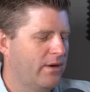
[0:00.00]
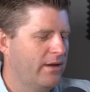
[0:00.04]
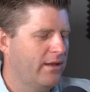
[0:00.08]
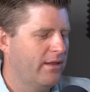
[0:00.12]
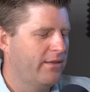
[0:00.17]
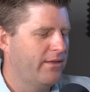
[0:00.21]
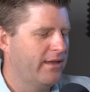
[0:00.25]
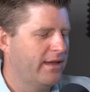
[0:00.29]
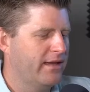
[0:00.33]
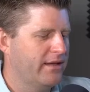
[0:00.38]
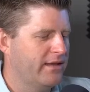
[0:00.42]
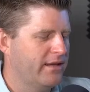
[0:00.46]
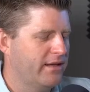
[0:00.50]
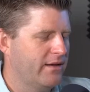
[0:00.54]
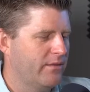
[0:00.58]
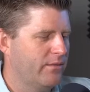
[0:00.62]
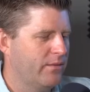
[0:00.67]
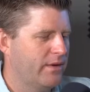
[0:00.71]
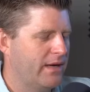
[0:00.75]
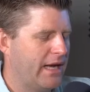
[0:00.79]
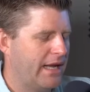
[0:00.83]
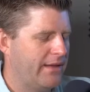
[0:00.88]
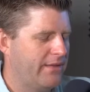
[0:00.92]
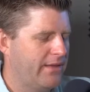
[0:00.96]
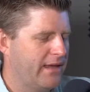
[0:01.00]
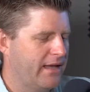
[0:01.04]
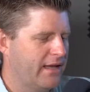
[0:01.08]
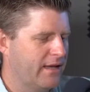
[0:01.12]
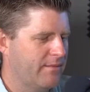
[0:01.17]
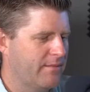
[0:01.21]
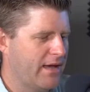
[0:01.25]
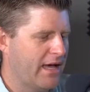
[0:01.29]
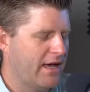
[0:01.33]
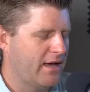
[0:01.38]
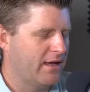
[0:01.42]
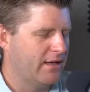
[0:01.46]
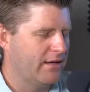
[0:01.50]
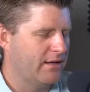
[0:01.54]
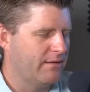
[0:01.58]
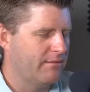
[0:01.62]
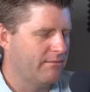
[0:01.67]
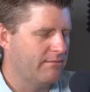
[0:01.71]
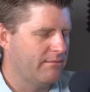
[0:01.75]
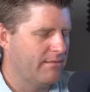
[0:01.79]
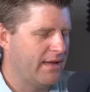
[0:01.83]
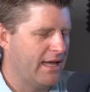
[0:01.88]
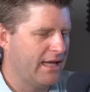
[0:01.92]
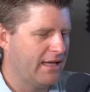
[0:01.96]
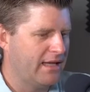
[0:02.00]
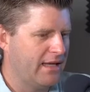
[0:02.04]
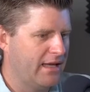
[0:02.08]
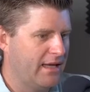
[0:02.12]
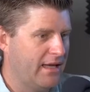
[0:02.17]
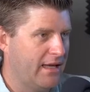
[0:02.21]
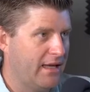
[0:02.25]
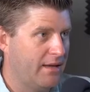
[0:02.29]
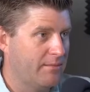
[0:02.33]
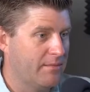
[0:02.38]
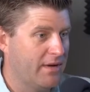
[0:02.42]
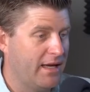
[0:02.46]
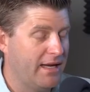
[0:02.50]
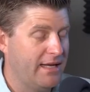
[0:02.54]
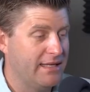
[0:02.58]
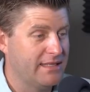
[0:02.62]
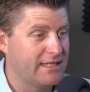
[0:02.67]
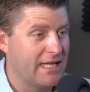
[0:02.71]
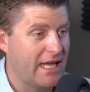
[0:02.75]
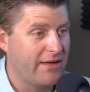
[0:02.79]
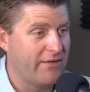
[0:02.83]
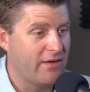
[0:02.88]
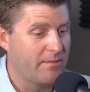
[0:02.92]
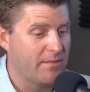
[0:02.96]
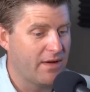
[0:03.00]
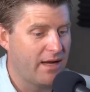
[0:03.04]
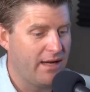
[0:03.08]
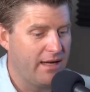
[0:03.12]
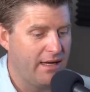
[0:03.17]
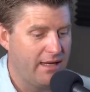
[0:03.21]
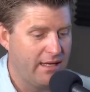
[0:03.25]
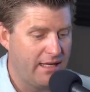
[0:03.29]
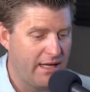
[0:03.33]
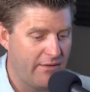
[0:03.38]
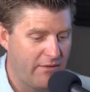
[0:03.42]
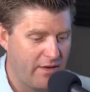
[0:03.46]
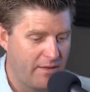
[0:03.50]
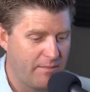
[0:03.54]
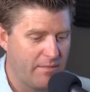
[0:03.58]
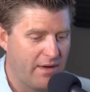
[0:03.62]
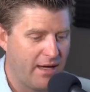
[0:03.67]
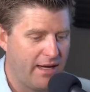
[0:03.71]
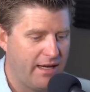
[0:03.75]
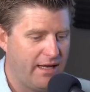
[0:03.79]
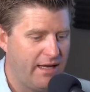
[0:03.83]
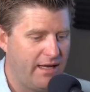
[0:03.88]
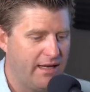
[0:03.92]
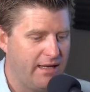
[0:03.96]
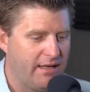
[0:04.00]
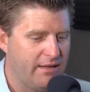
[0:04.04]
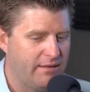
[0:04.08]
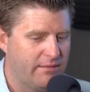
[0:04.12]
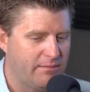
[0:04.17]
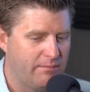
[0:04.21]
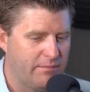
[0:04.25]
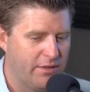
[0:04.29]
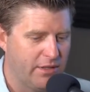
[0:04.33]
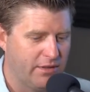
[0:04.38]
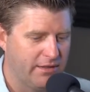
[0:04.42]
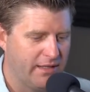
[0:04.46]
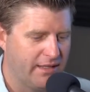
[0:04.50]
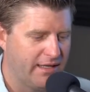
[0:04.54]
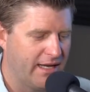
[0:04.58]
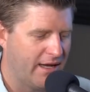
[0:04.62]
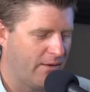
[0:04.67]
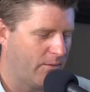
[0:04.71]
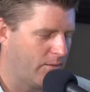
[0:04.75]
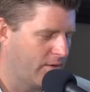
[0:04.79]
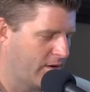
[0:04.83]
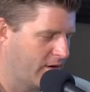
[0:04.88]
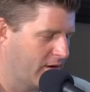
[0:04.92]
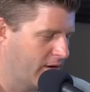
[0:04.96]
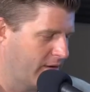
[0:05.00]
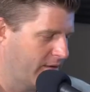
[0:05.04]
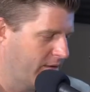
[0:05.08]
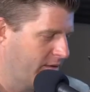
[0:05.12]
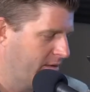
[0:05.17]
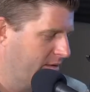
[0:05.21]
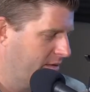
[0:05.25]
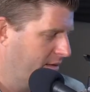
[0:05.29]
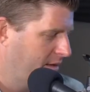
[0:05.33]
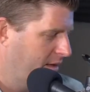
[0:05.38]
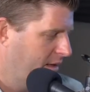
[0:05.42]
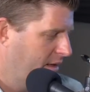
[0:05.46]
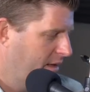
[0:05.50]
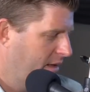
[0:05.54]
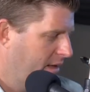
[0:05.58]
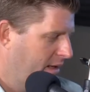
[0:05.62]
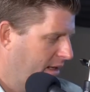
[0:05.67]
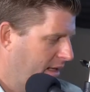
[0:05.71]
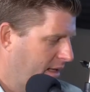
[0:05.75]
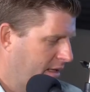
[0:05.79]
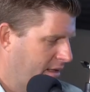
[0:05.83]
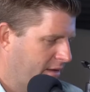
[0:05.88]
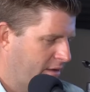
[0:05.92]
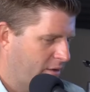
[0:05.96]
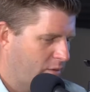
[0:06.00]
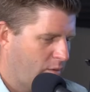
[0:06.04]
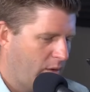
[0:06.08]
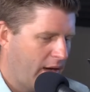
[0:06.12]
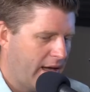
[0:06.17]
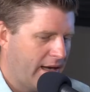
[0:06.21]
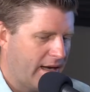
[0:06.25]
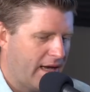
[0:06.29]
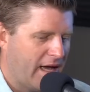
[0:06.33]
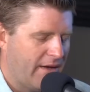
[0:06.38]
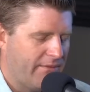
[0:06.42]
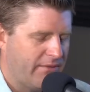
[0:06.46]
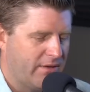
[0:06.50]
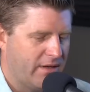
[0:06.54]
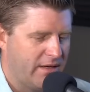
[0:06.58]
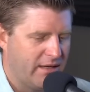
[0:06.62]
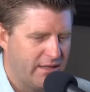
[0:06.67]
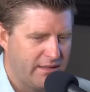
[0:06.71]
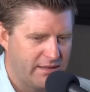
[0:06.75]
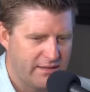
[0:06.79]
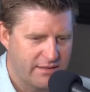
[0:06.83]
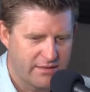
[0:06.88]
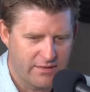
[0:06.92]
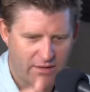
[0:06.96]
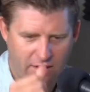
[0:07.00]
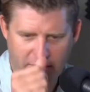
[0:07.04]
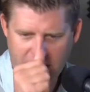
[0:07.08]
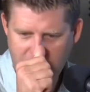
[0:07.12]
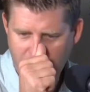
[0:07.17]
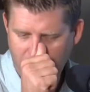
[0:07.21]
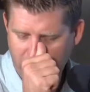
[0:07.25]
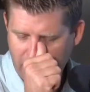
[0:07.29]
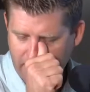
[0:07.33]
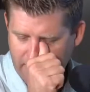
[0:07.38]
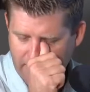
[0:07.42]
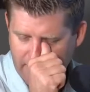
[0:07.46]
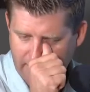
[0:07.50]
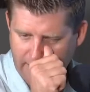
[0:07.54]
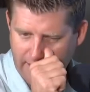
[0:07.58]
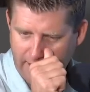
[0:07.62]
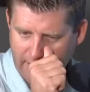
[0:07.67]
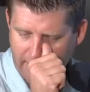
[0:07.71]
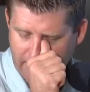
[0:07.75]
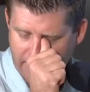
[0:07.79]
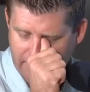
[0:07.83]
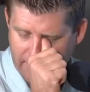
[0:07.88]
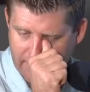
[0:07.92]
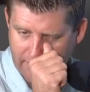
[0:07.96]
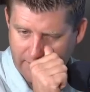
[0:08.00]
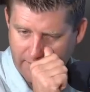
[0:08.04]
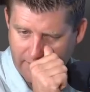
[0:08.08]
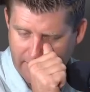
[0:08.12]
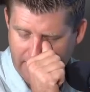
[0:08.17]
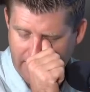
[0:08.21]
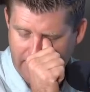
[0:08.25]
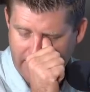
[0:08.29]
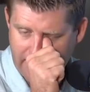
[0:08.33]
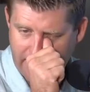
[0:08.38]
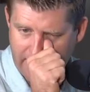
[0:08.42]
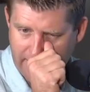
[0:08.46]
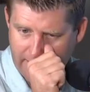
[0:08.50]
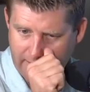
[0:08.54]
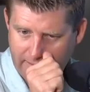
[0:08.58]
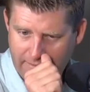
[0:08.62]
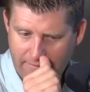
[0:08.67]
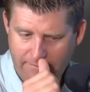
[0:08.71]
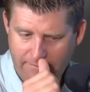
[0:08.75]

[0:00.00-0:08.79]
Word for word: of the things when I think about making money, saving money, giving money, building net worth, and quite often it starts with like uh,